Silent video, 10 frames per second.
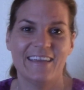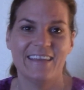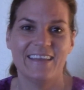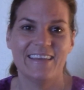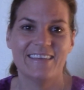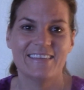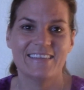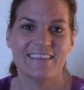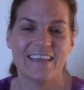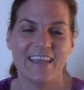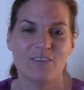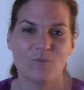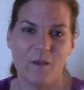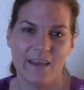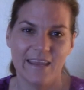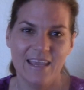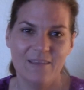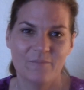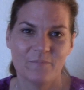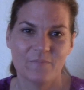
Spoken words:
It is day 20